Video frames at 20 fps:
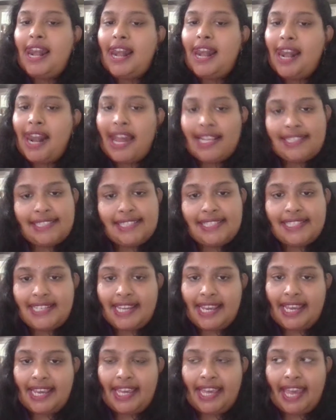Let's
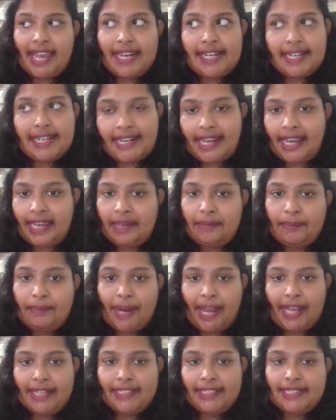say a tech
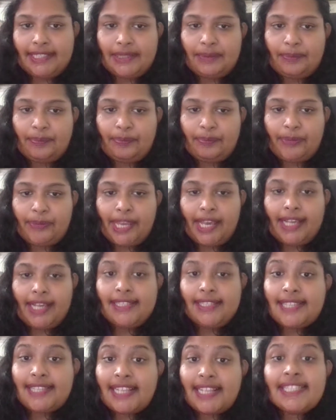brand
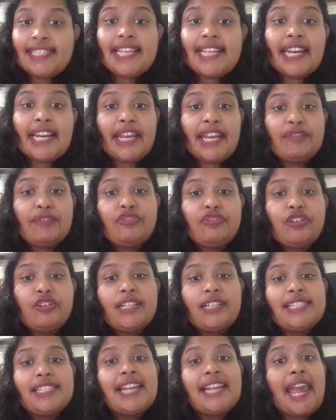sends an
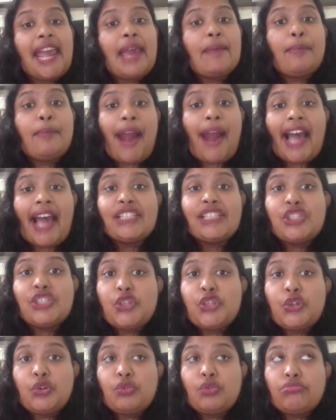influencer a brand
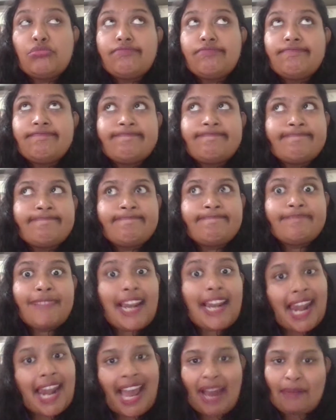new
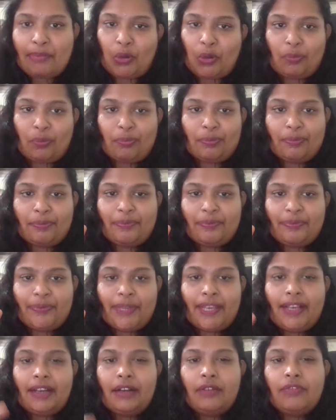laptop
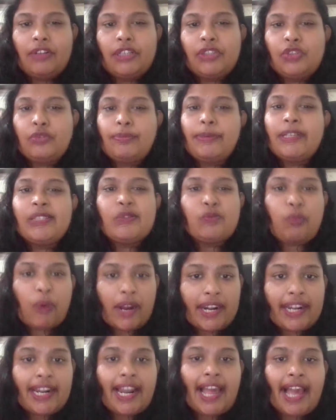worth rupees
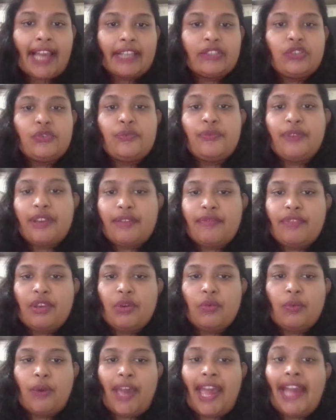1 lakh to
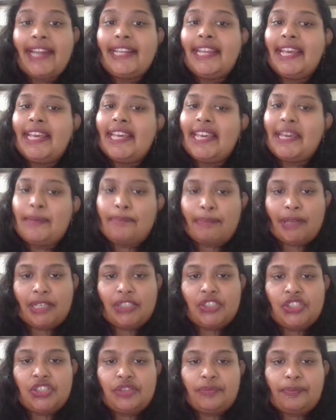review and they keep
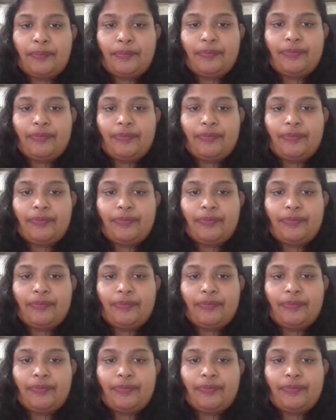it.